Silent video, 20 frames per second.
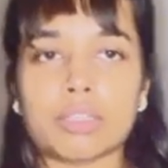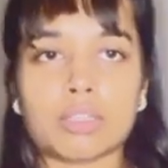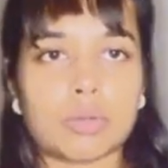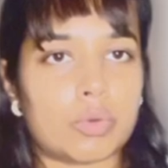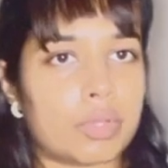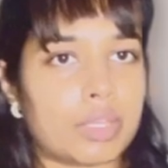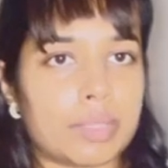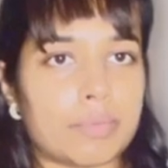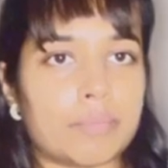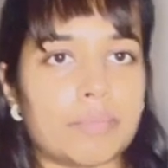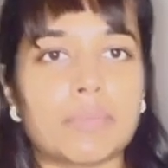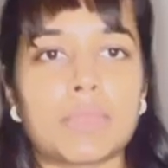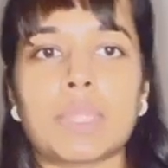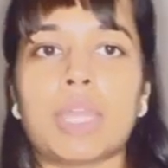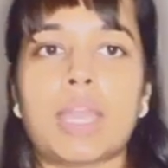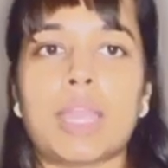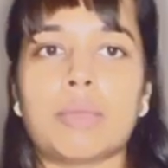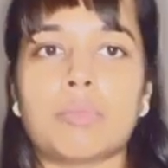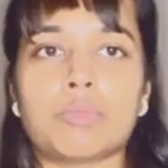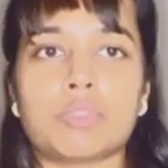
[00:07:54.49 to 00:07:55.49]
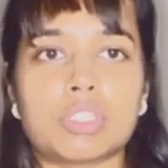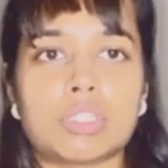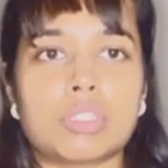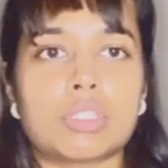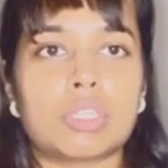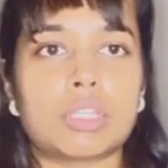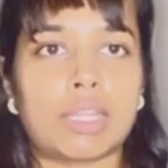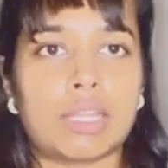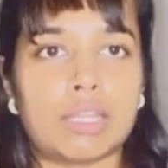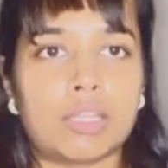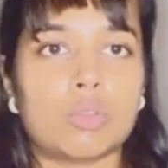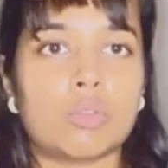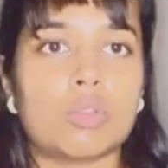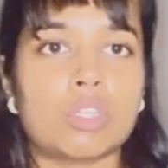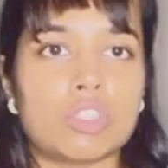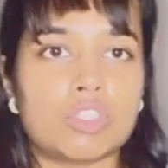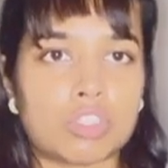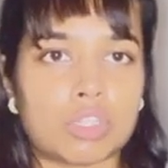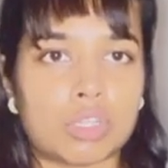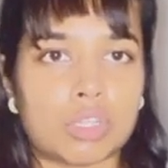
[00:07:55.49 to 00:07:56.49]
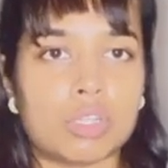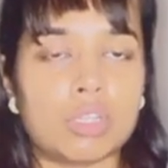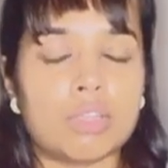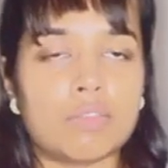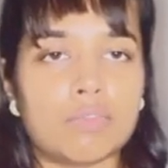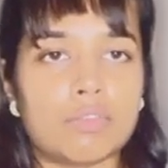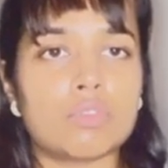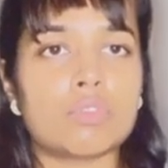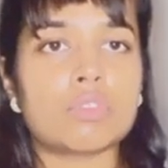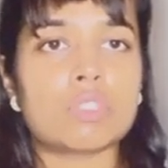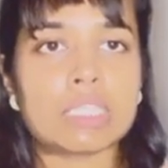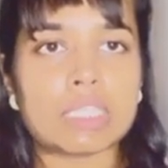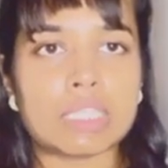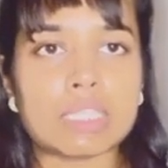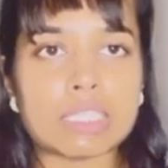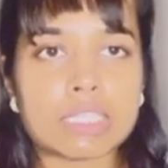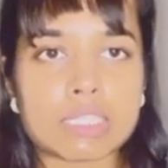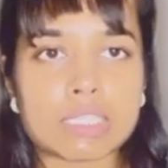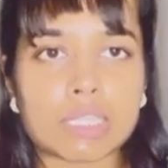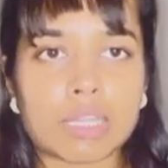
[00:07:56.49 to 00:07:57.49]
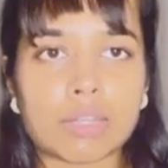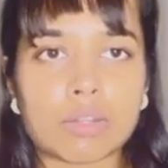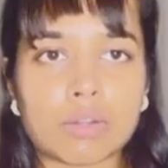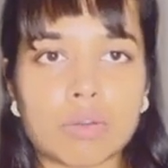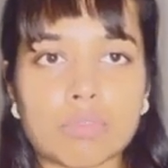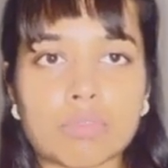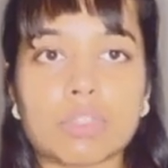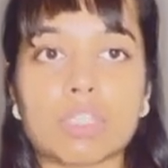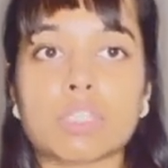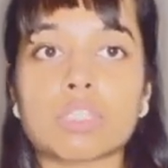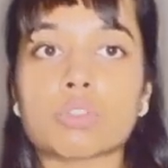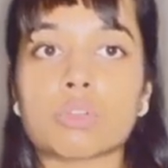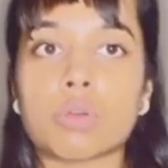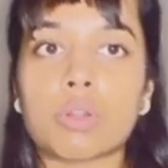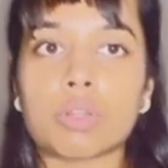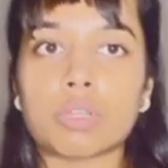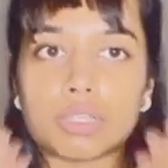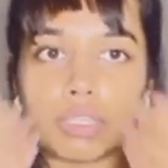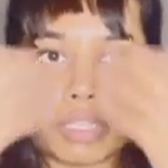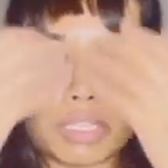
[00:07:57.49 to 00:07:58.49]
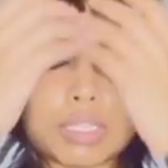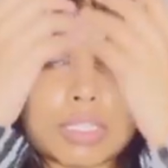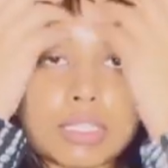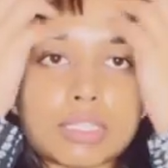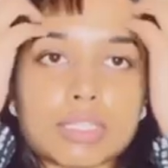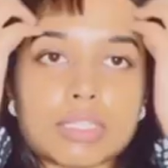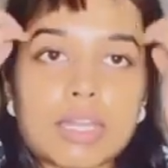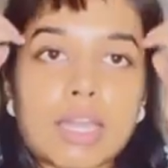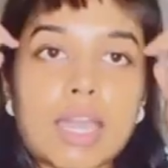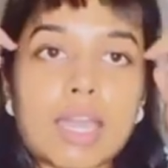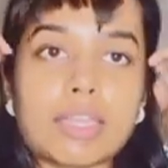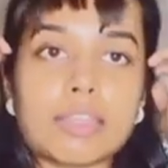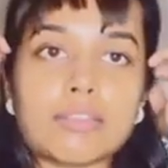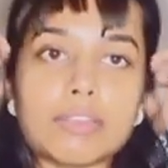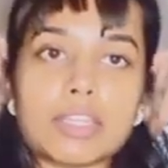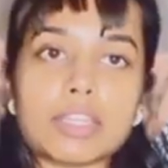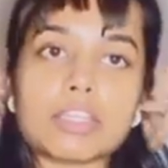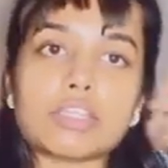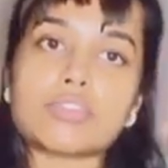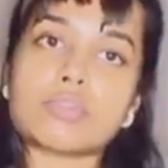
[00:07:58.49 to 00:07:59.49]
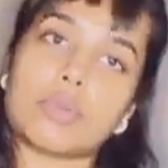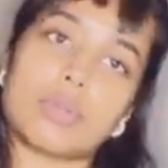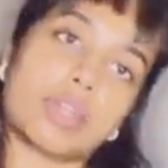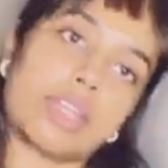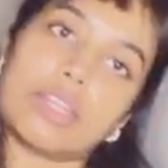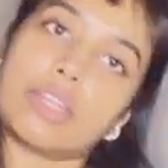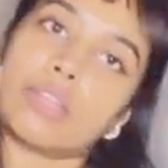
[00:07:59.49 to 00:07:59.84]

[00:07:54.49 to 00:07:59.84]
Okay, I'm just telling you in general, if you see these kind of things, or there is a high weightage for that